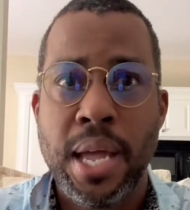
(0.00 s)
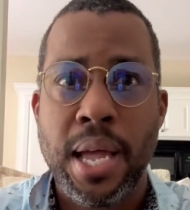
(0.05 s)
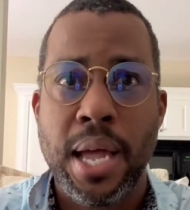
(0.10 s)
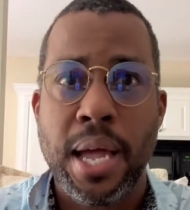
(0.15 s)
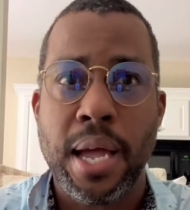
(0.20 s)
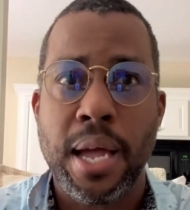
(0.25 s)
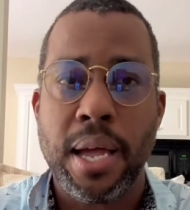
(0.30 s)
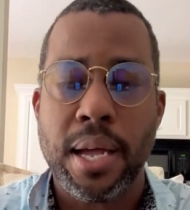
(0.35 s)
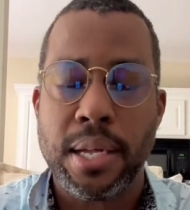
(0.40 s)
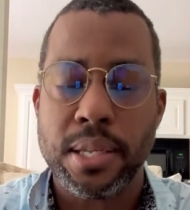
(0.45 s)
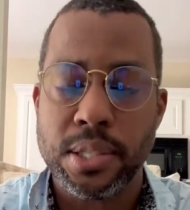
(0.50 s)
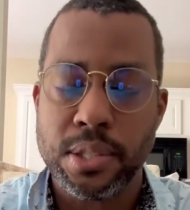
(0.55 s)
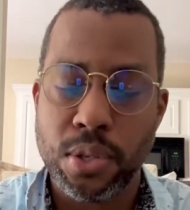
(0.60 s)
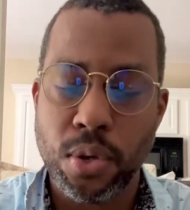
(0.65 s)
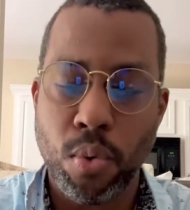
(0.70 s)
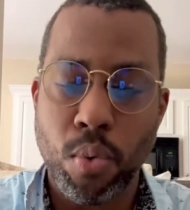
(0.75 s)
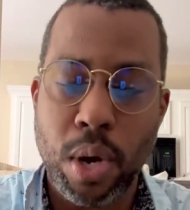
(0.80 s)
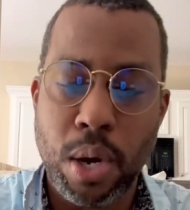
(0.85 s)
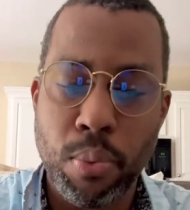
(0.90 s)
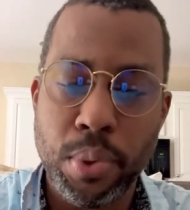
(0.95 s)
And so
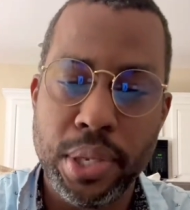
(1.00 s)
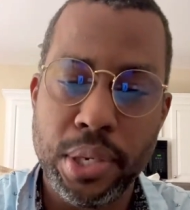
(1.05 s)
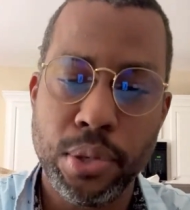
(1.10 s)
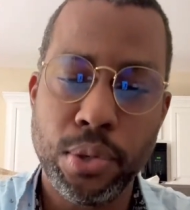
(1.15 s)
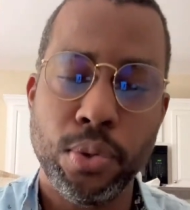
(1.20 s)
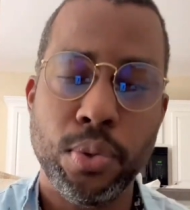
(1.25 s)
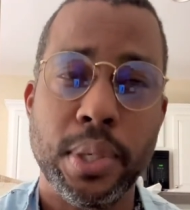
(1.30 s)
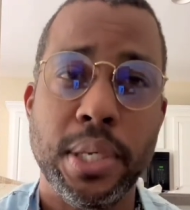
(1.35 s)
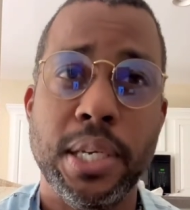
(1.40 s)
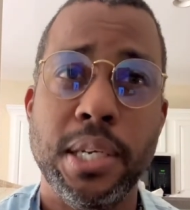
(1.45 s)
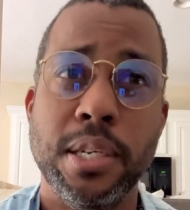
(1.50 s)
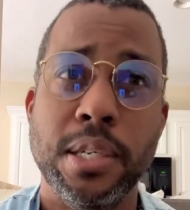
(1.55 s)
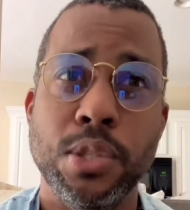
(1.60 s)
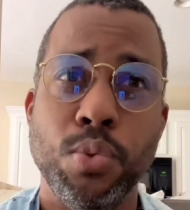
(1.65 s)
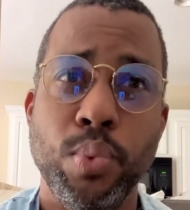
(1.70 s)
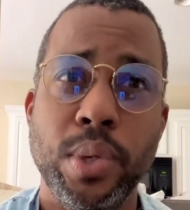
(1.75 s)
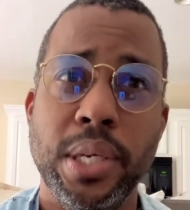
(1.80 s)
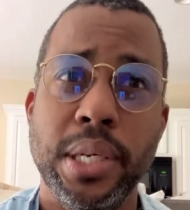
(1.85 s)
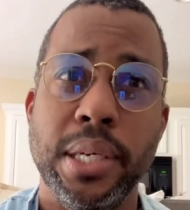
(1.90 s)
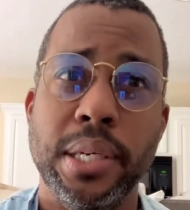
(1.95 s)
what we do is
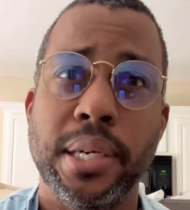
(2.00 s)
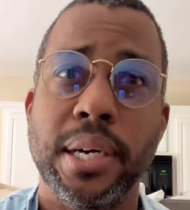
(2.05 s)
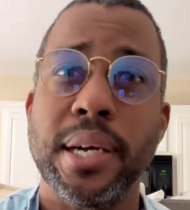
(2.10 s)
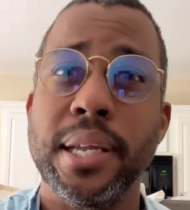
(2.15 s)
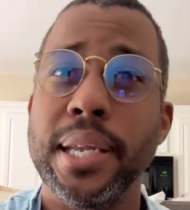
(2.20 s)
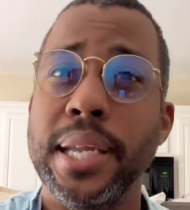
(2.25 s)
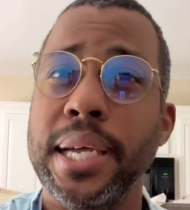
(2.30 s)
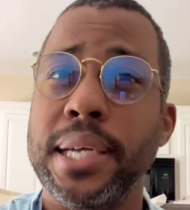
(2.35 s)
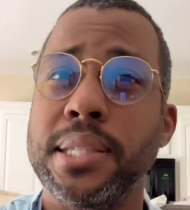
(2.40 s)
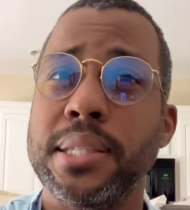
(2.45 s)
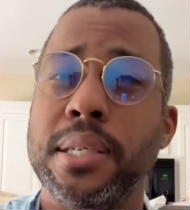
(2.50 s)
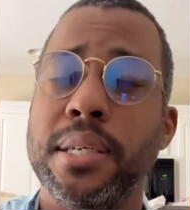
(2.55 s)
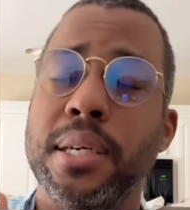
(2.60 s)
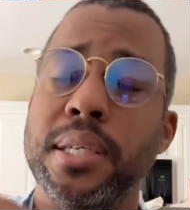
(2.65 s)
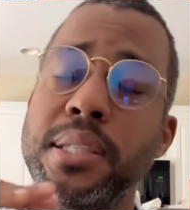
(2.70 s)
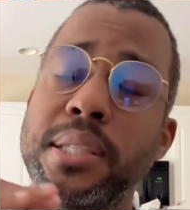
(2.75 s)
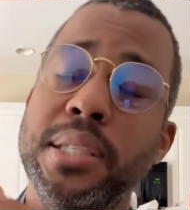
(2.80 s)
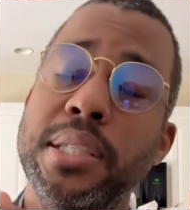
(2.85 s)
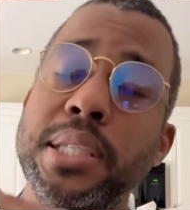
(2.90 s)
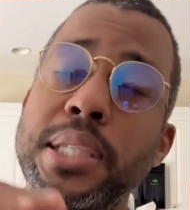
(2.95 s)
we collect
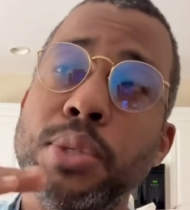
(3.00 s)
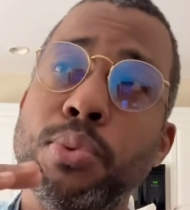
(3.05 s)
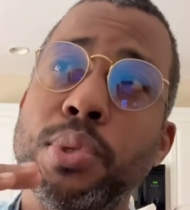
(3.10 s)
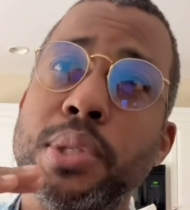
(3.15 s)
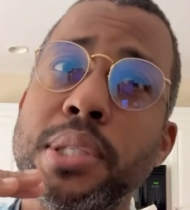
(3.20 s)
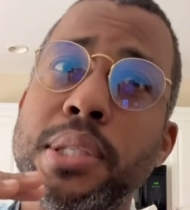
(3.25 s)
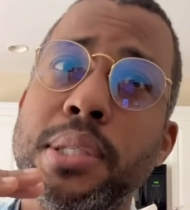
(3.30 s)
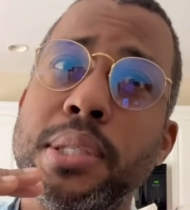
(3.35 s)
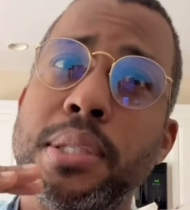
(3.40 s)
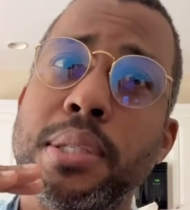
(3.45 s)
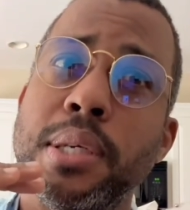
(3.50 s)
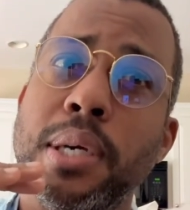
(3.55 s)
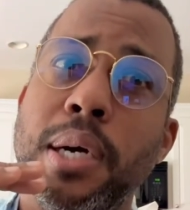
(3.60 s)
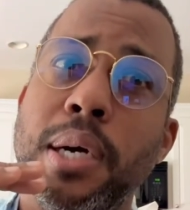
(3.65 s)
continuous